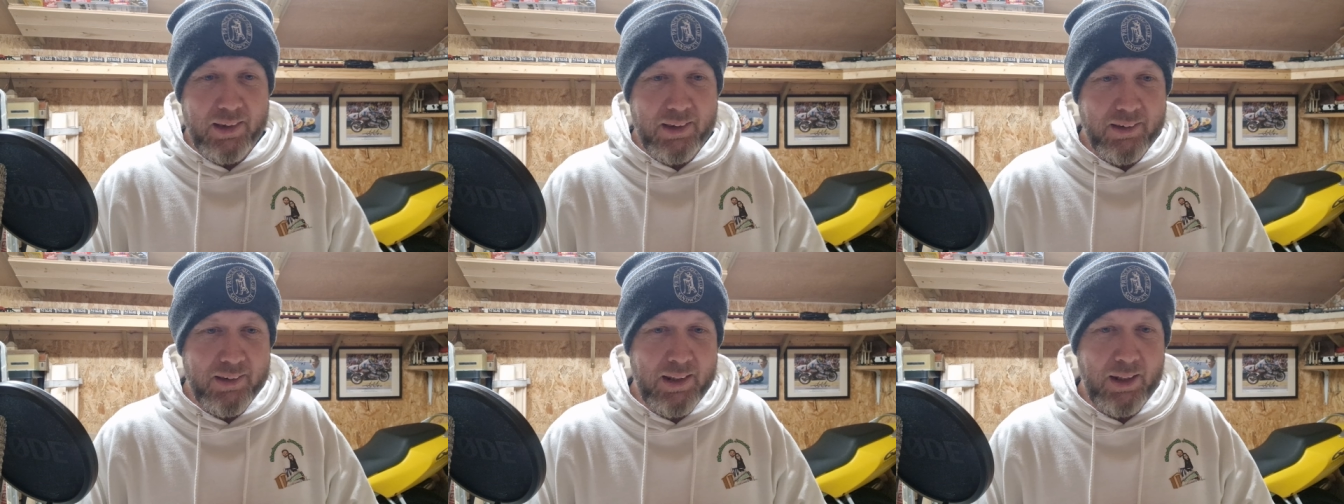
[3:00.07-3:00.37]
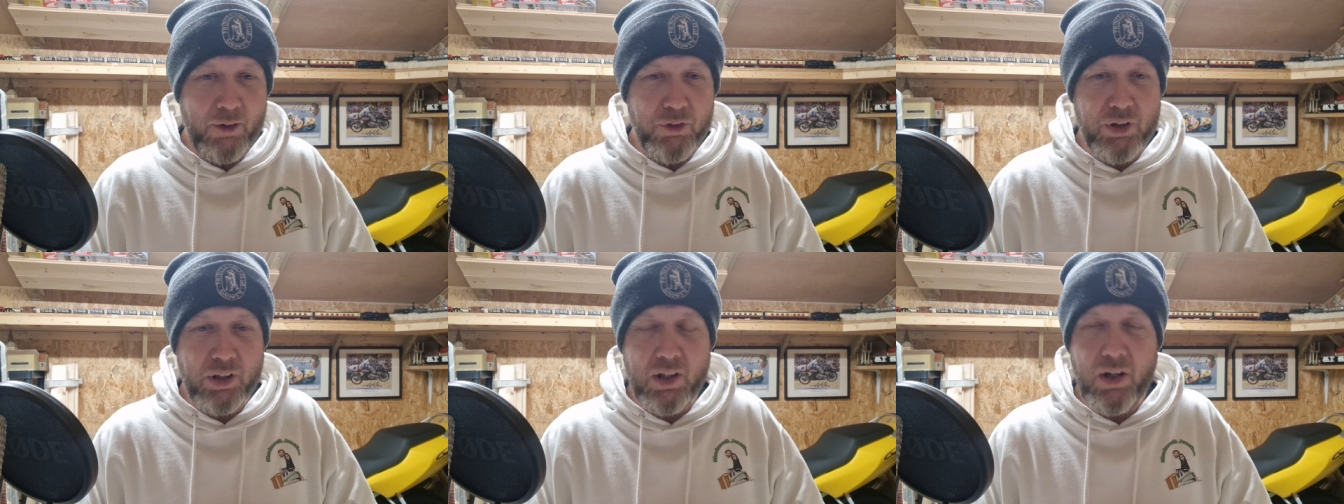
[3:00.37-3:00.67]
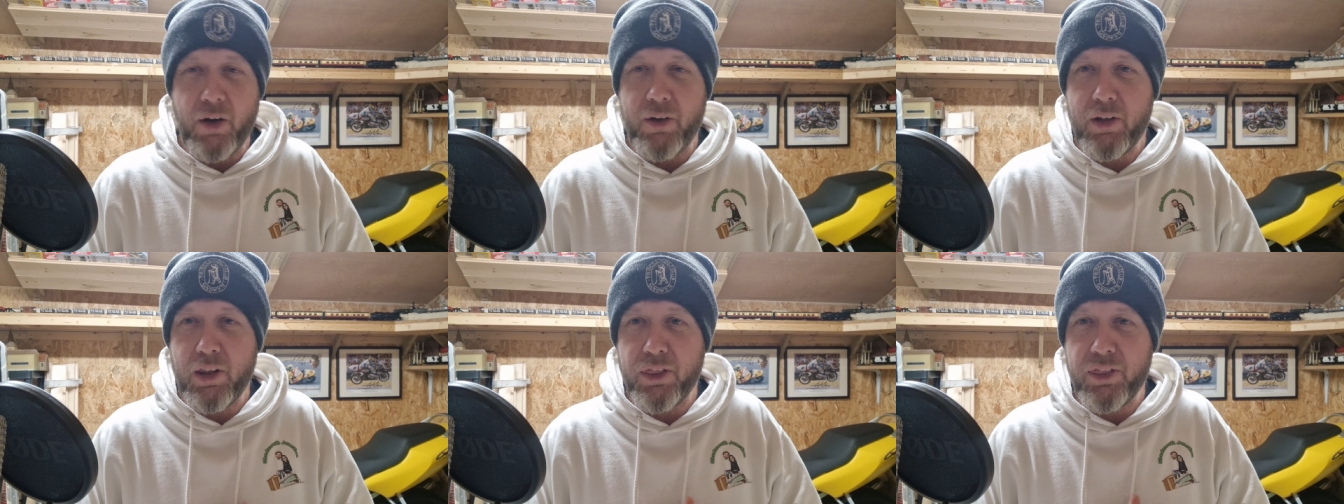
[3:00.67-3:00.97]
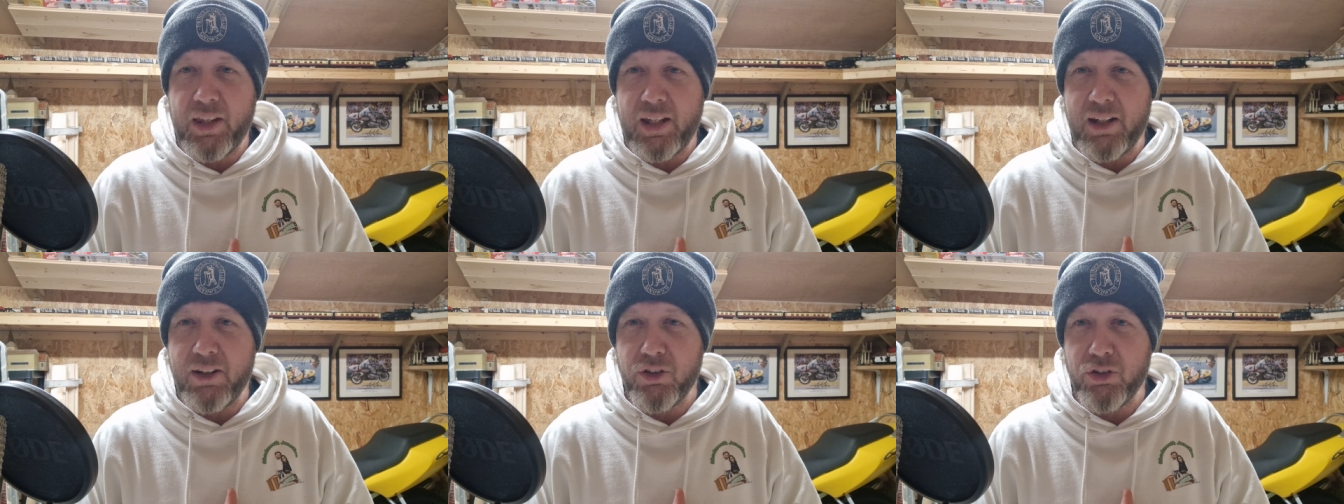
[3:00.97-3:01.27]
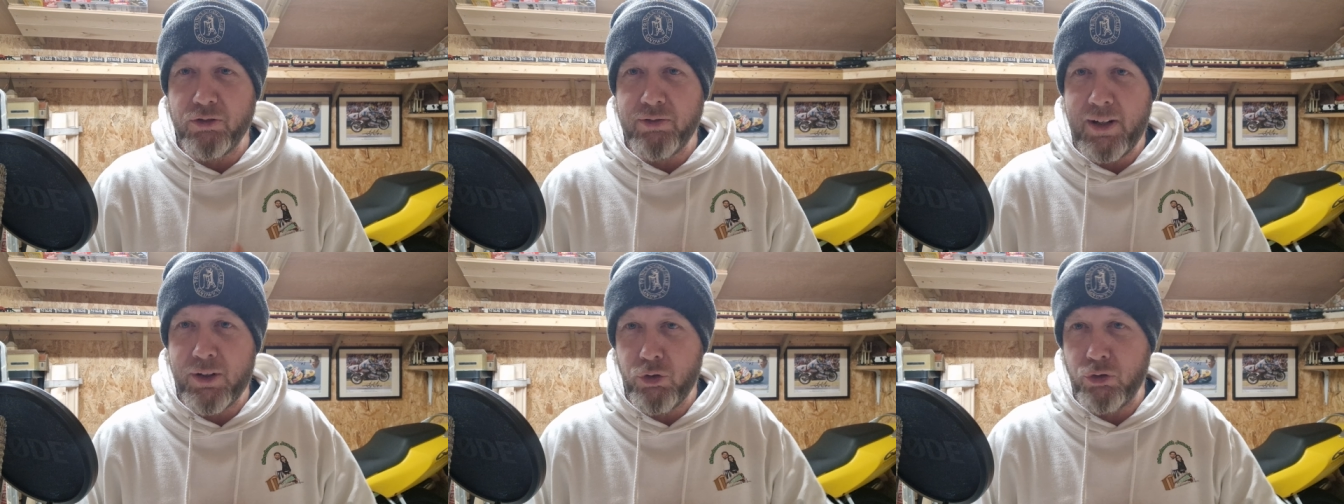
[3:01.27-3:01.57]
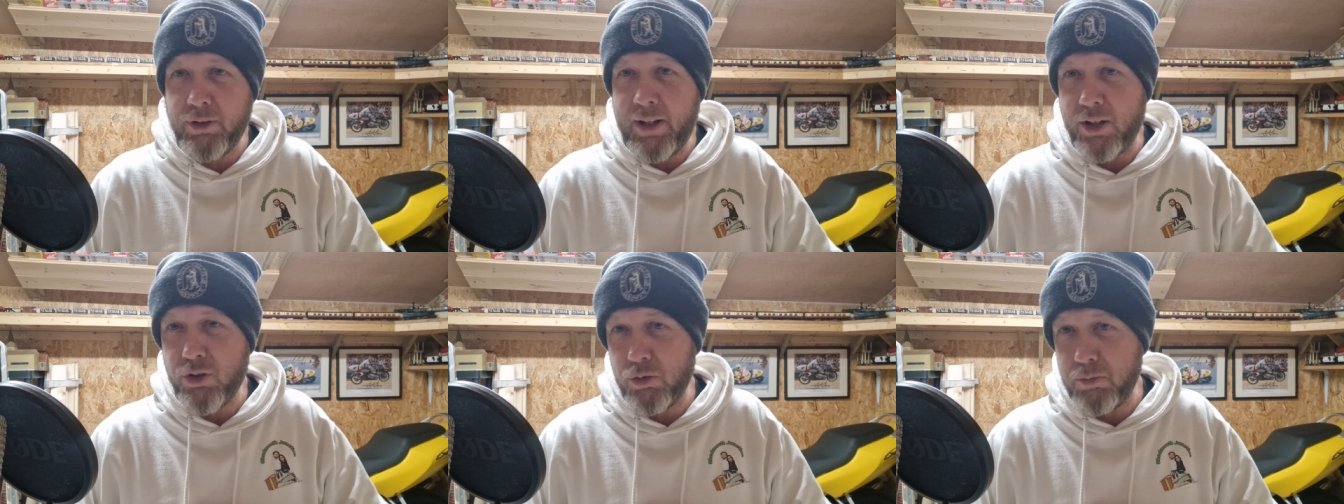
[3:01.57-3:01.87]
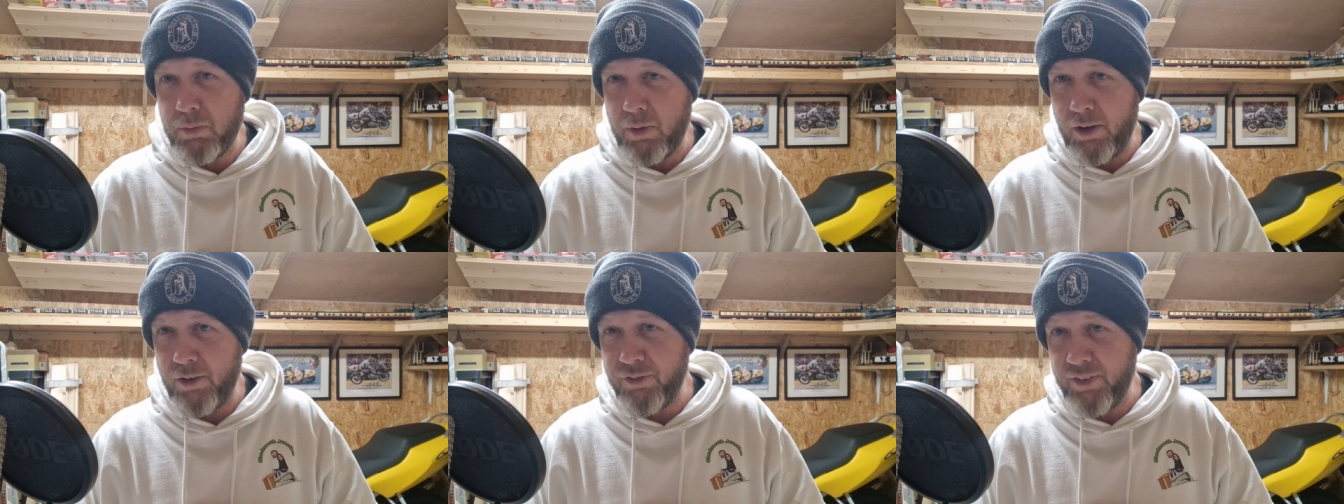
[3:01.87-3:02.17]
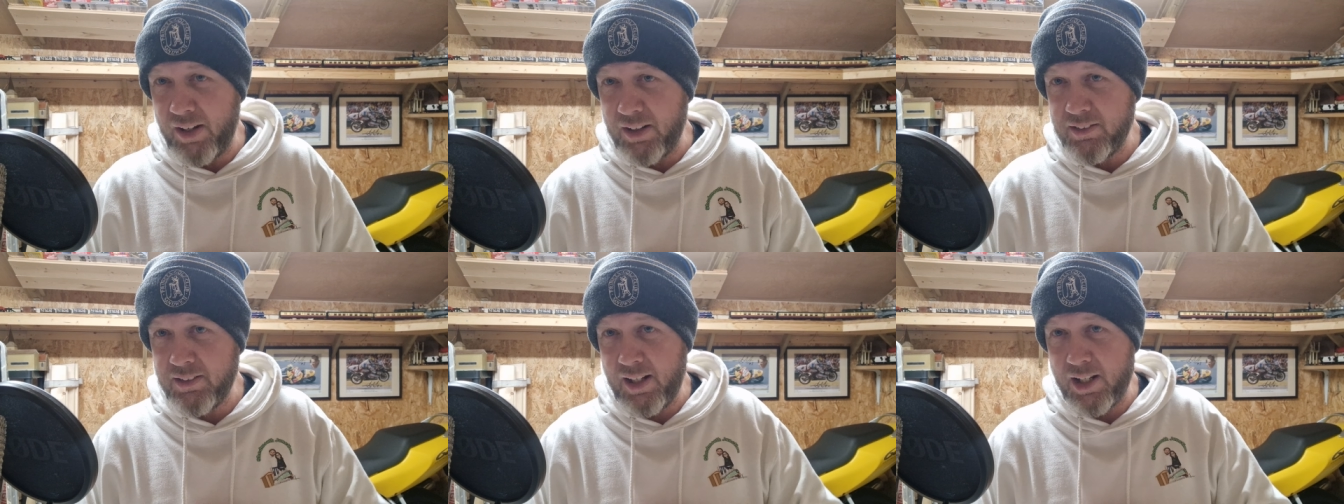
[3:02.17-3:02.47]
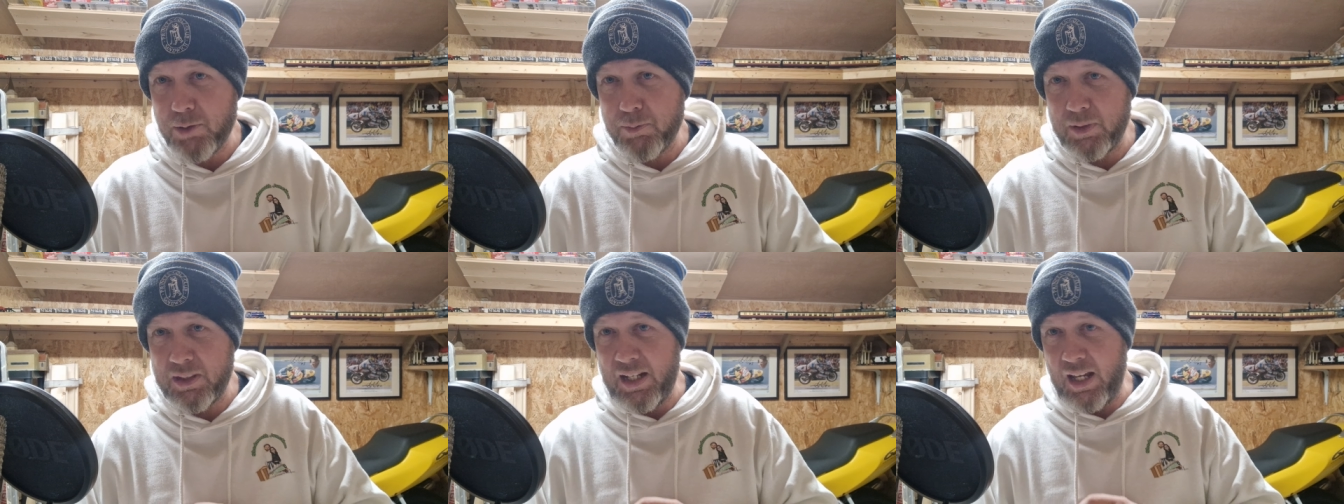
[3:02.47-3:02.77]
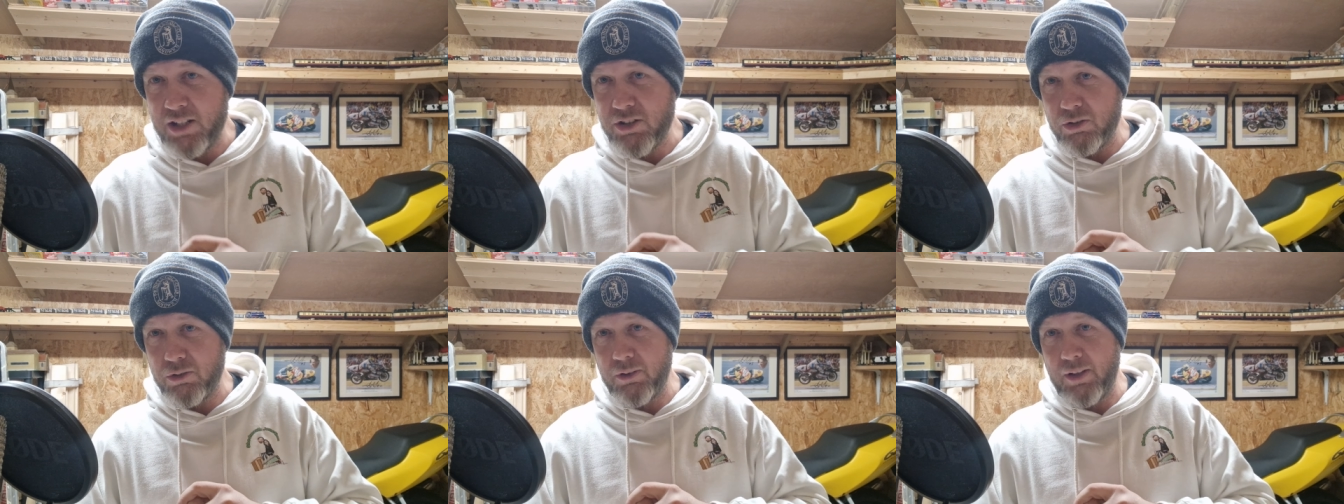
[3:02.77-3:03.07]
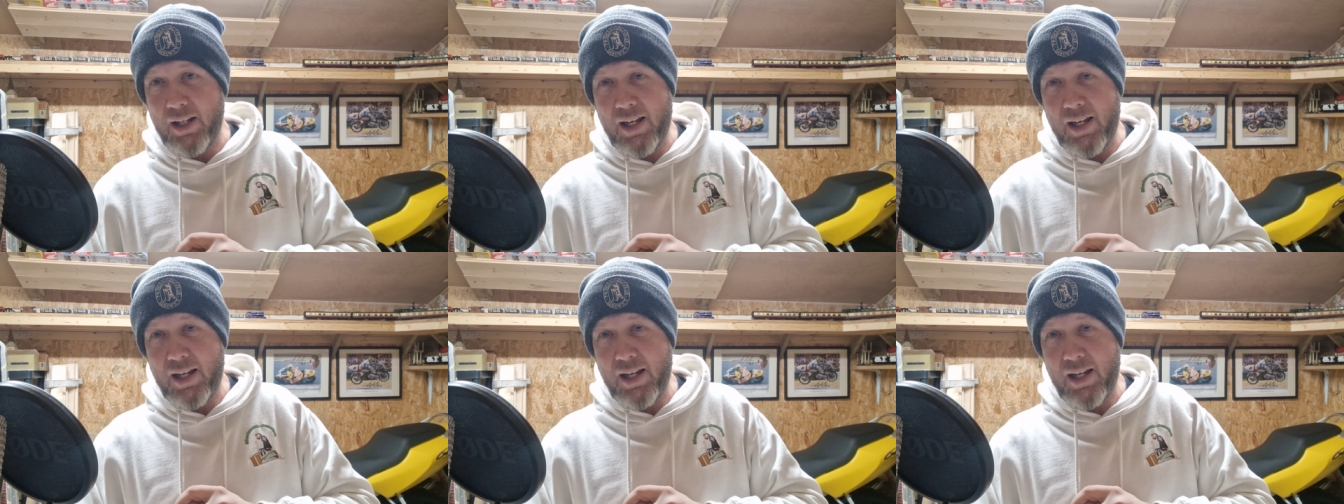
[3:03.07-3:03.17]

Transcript: that it was the kind of thing to razzle dazzle my phantasmagazzle,